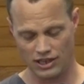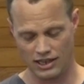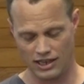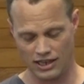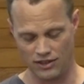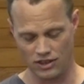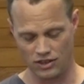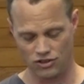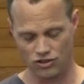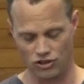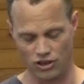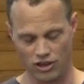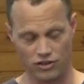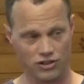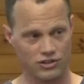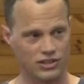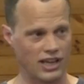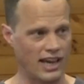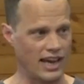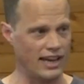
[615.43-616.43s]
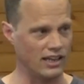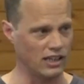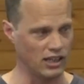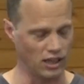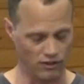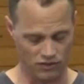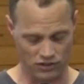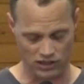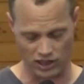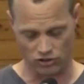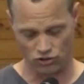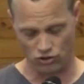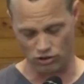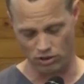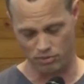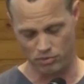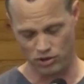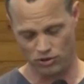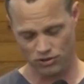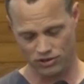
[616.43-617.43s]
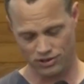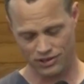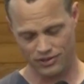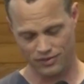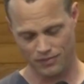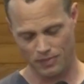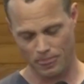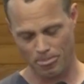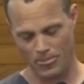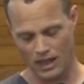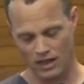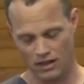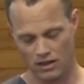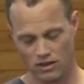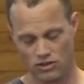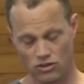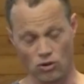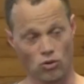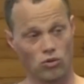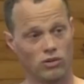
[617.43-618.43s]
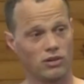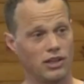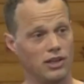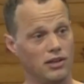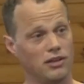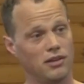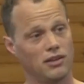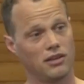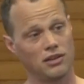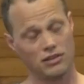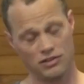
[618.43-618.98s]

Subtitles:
in the church's handling of sexual abuse. So he